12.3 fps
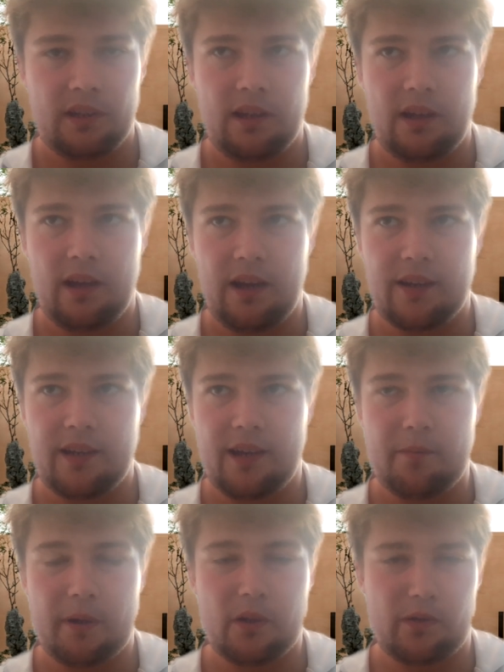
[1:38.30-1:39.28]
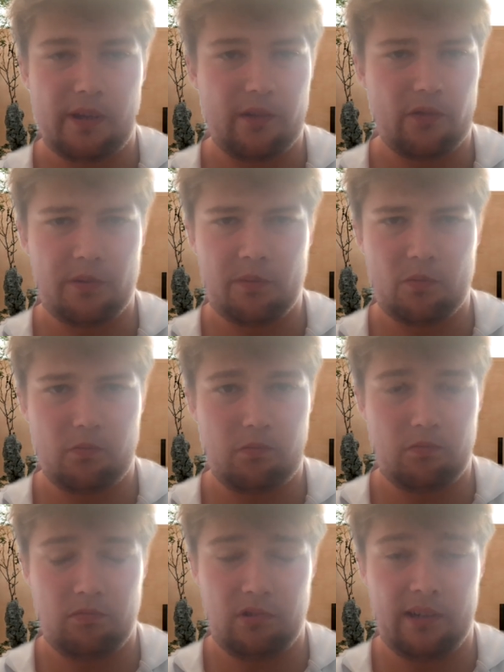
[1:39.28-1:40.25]
And yeah, Pedro Neto seems
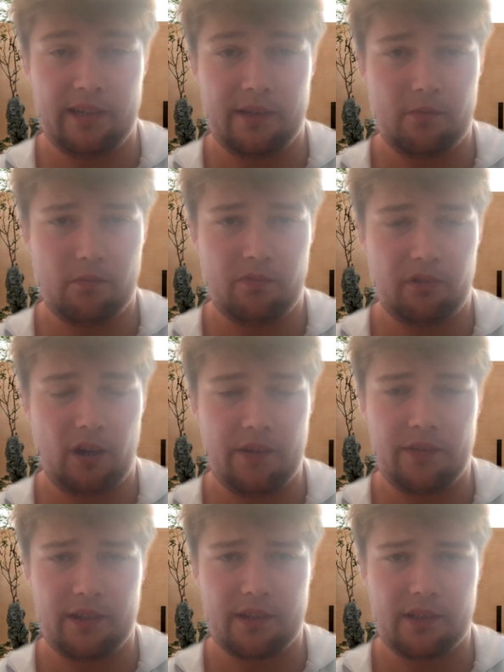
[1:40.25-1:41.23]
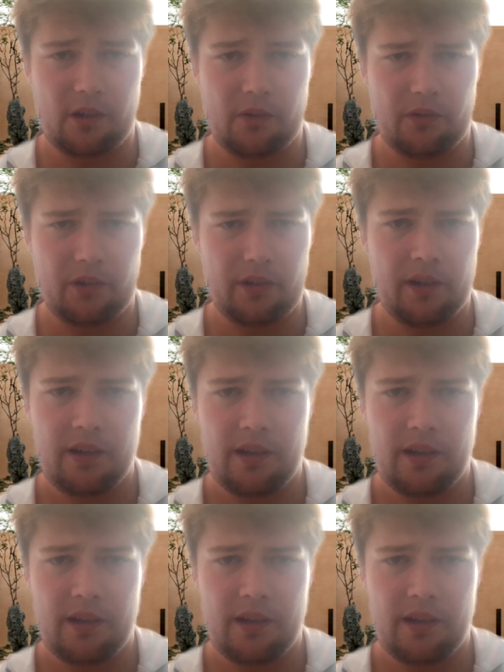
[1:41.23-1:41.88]
really thriving in Chelsea,